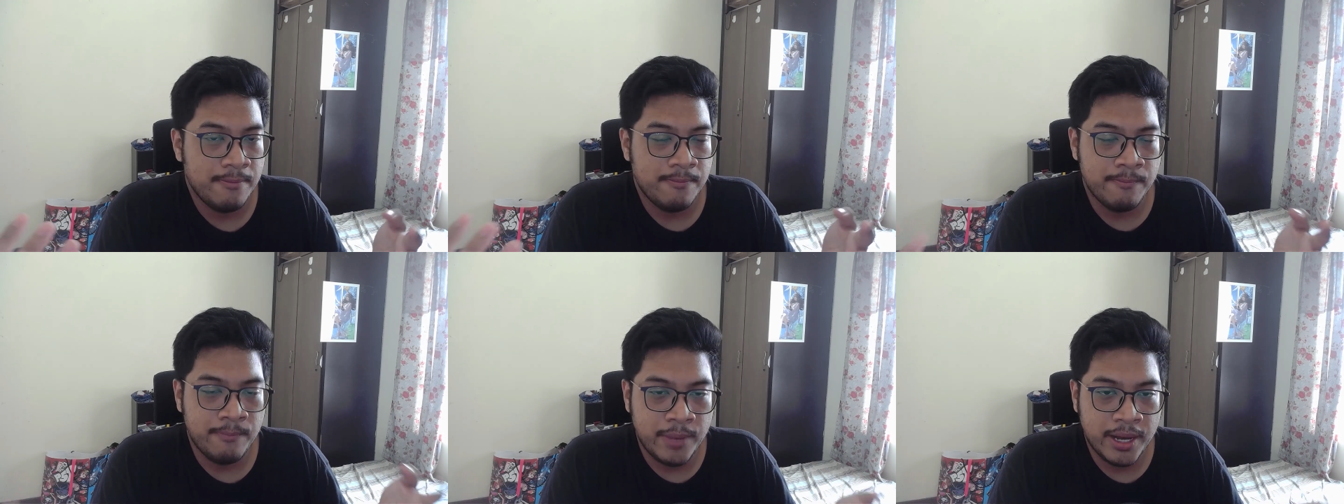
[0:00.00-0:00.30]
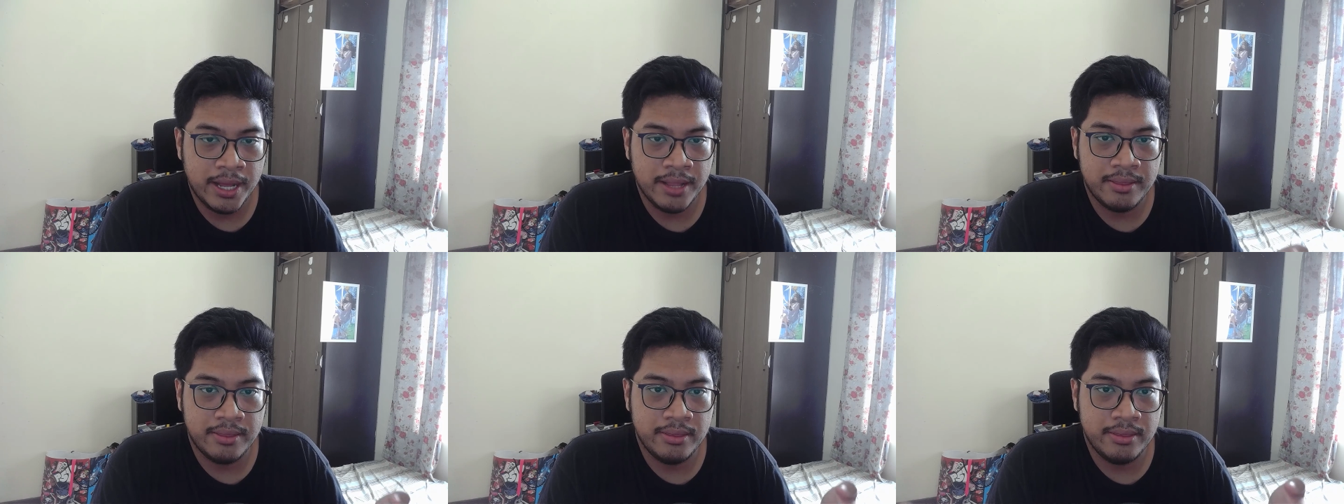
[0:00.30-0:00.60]

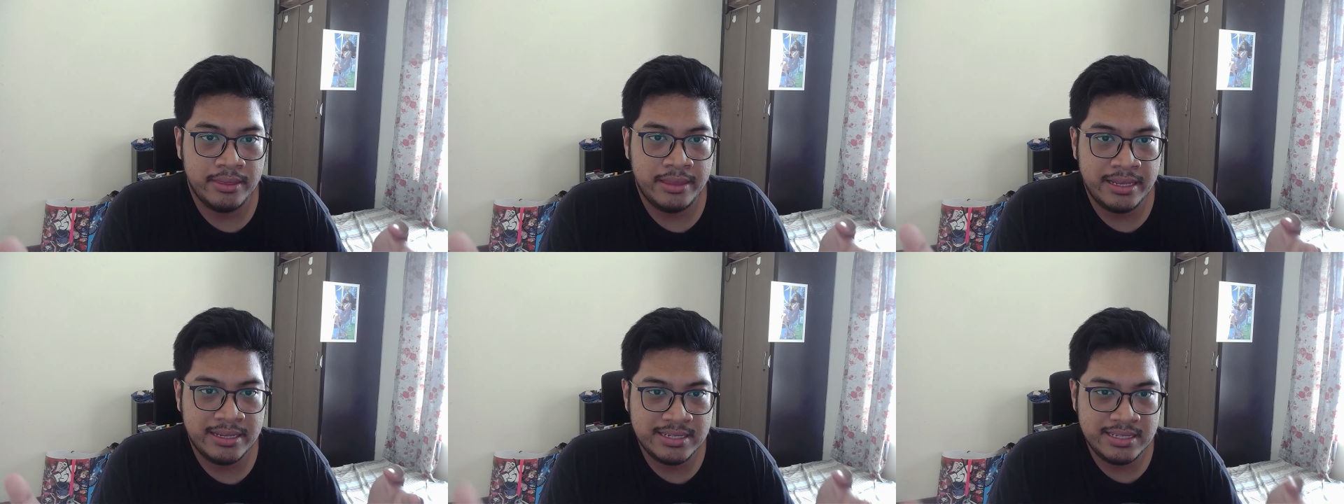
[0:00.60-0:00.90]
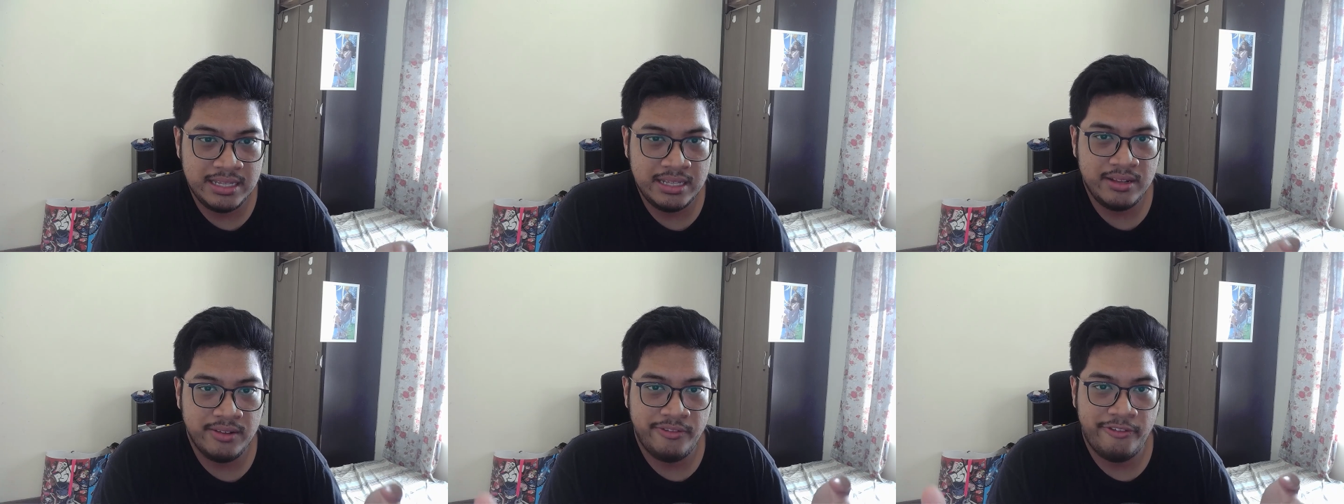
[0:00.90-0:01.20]
but they
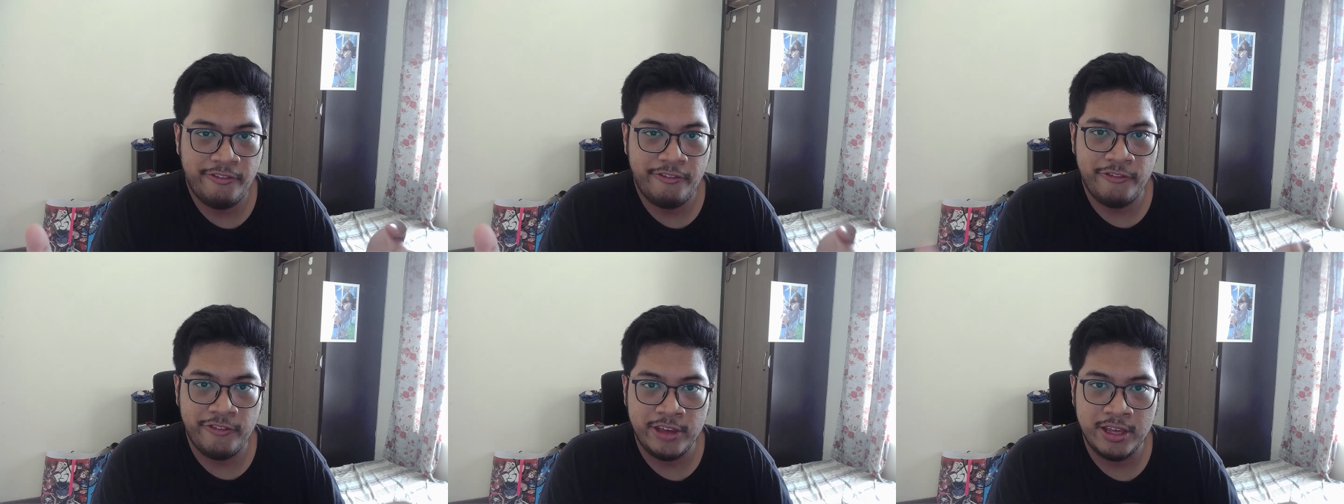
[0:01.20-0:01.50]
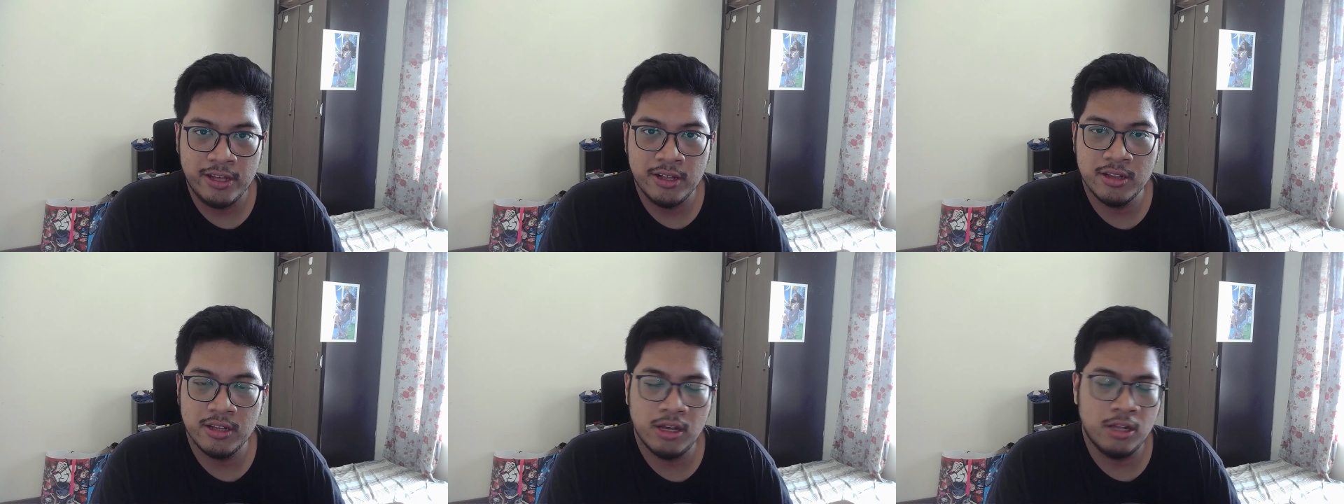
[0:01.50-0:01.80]
still
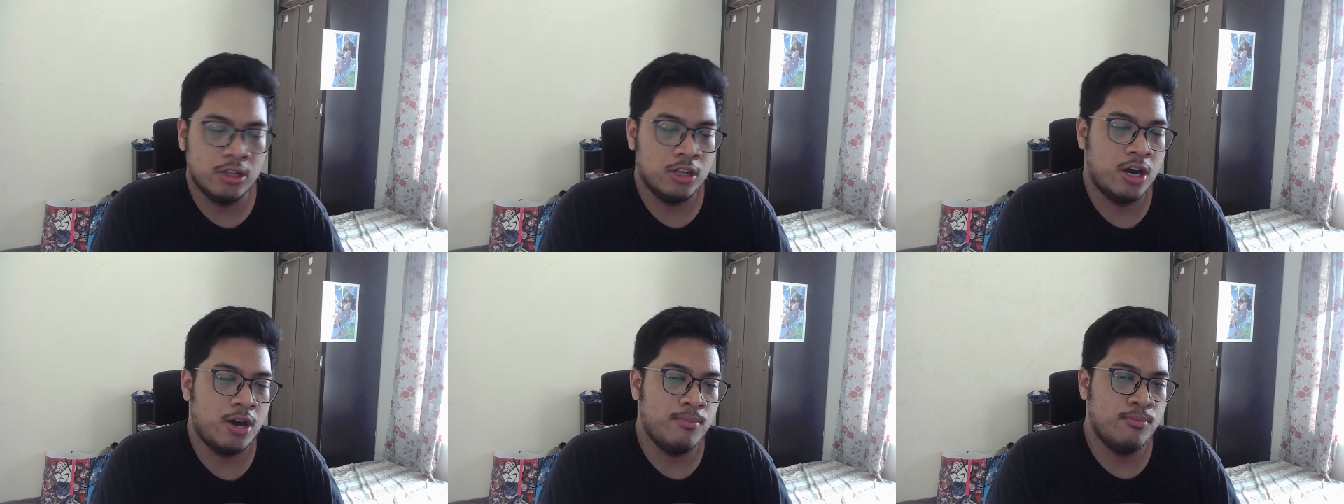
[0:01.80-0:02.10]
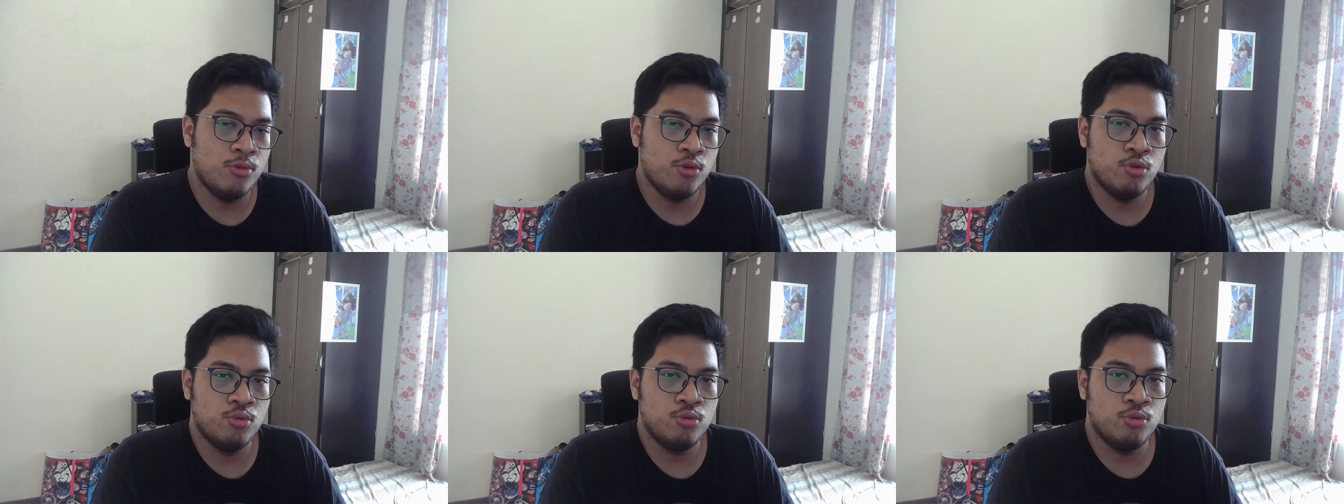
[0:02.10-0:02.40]
feel a lot more